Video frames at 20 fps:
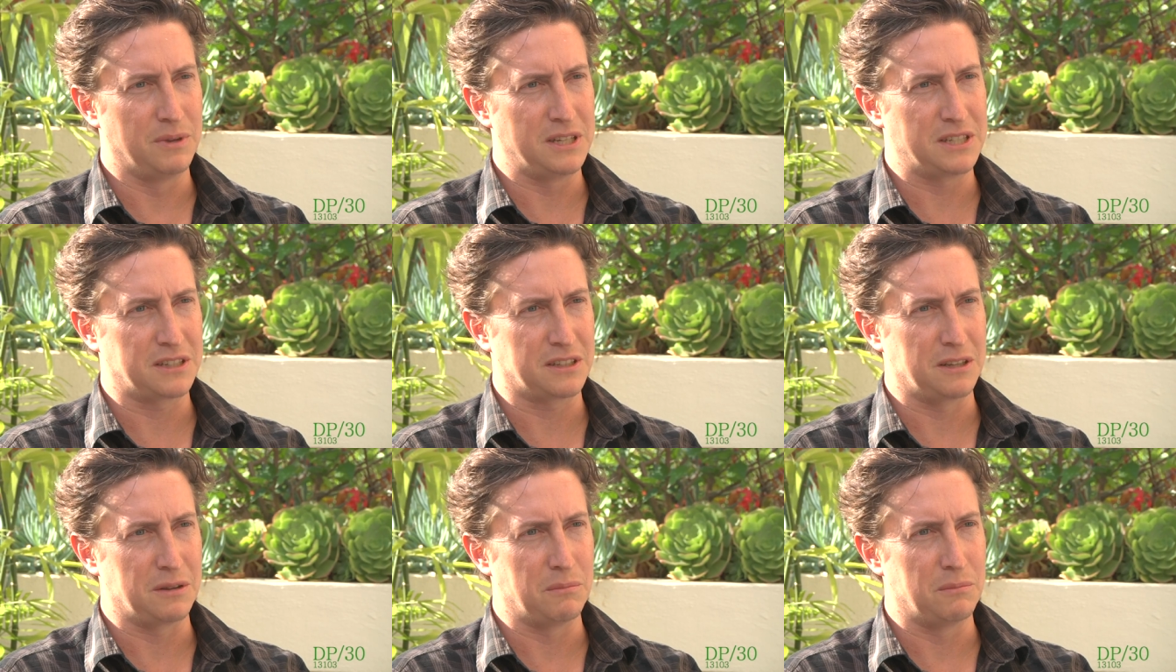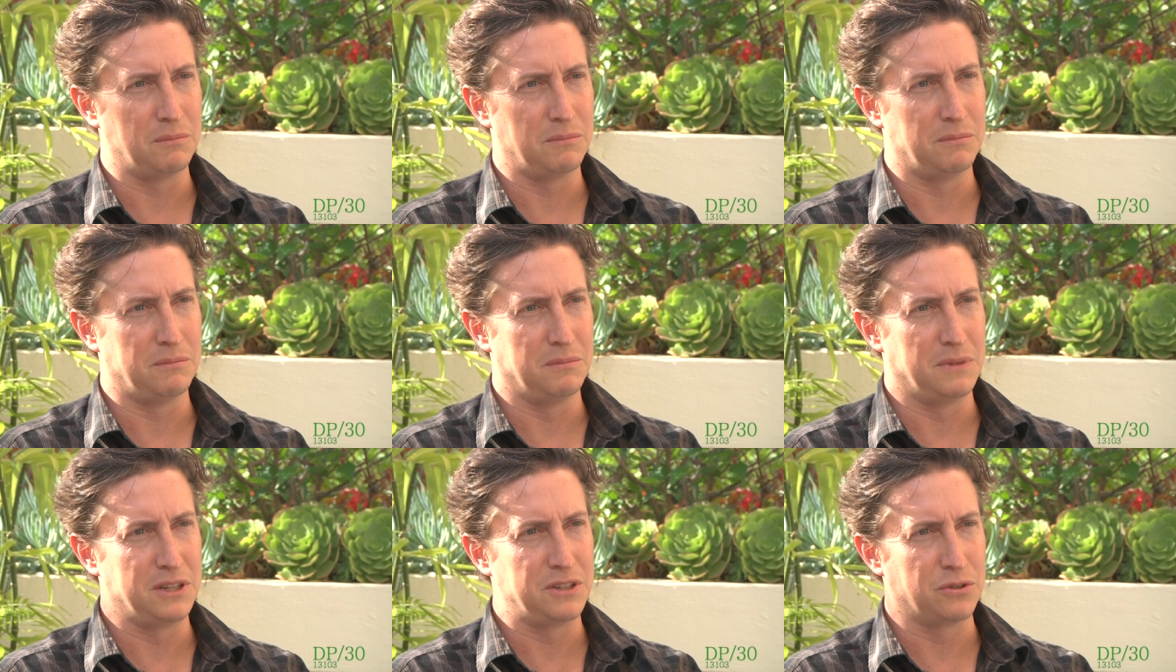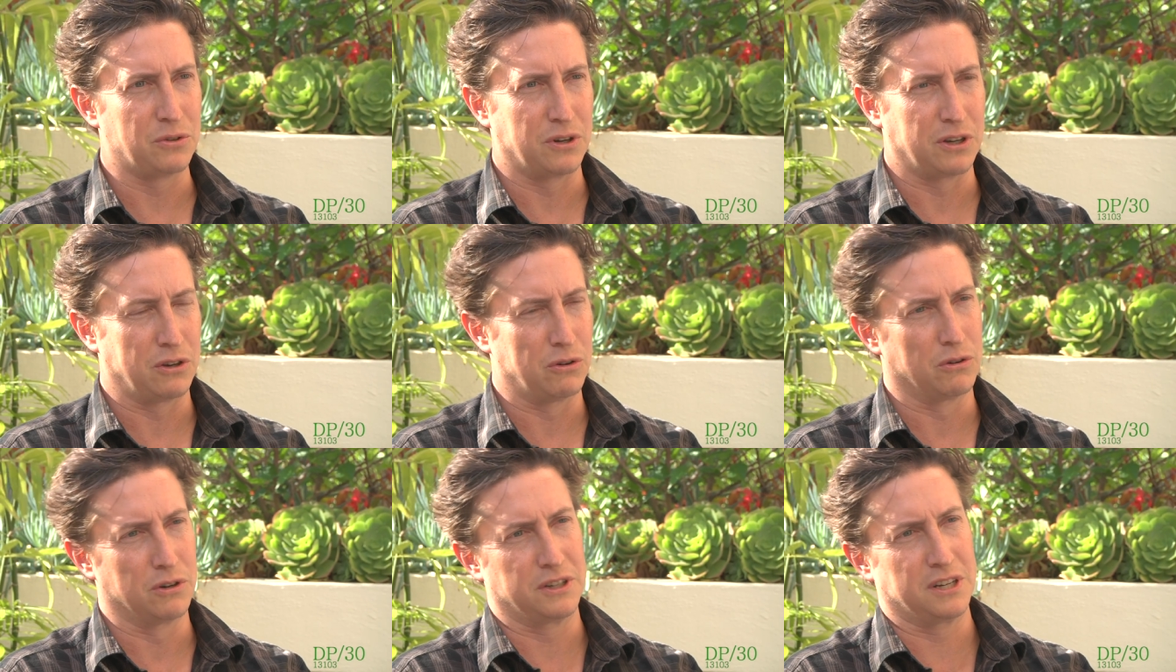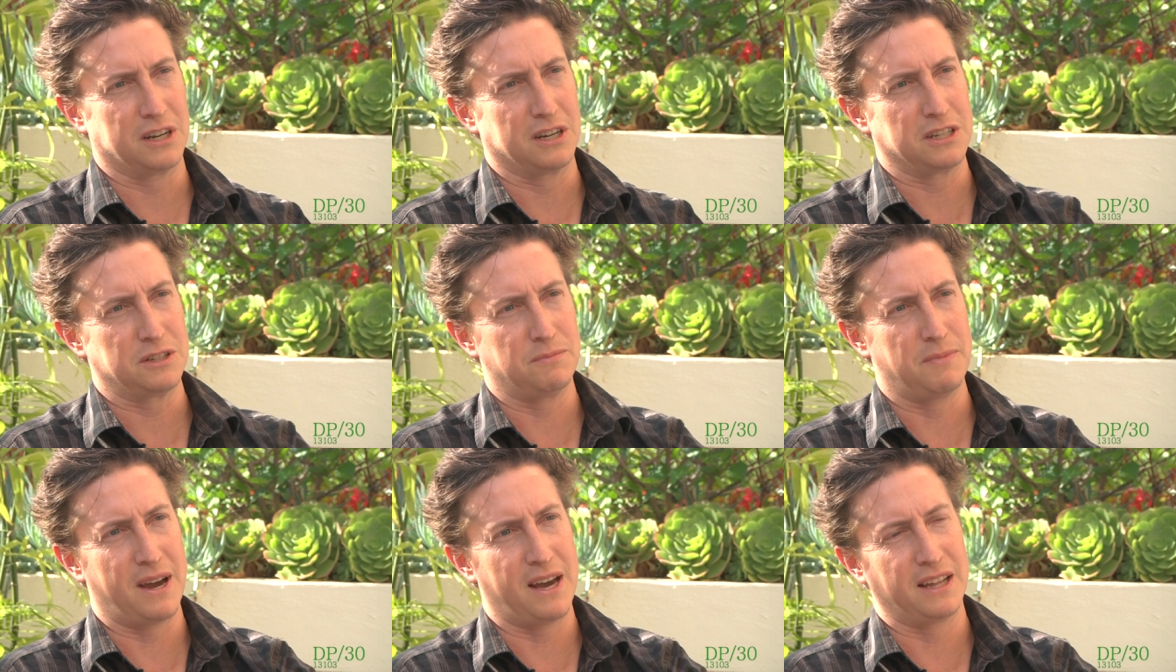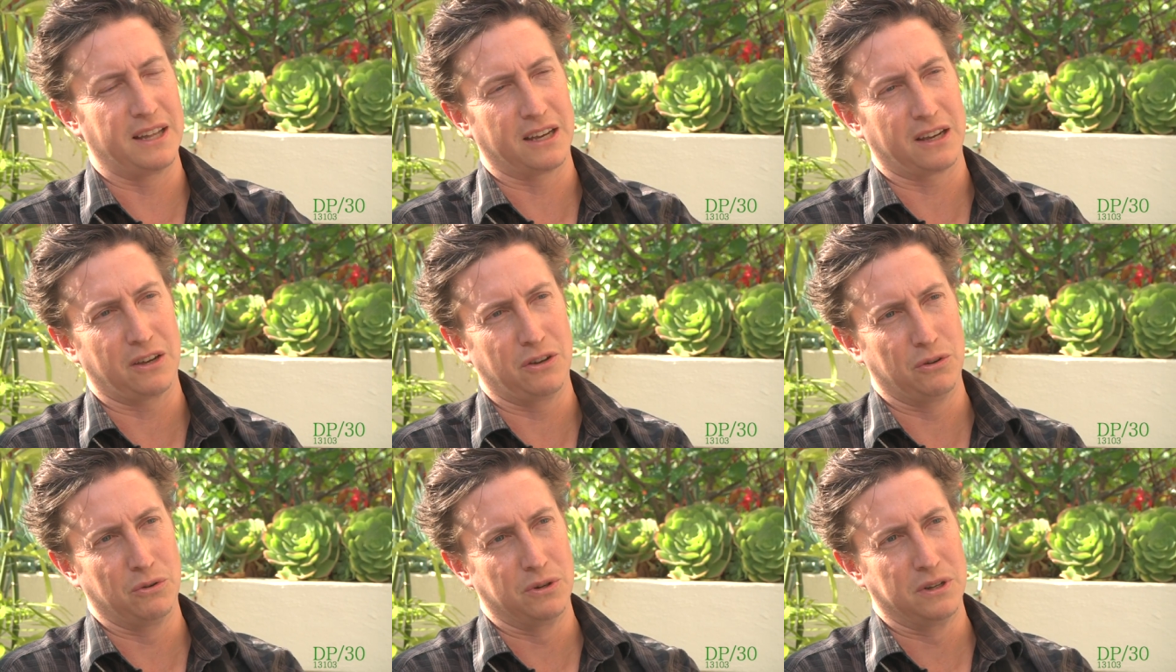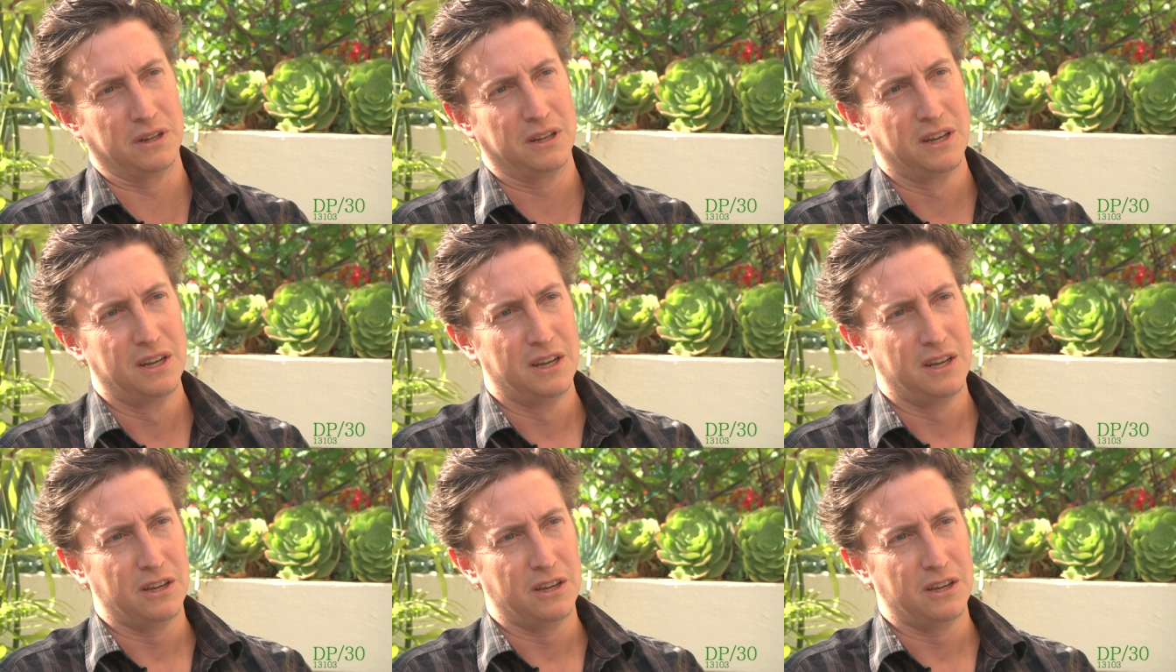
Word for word: basically mentor you, or Terrence Malick, who, would,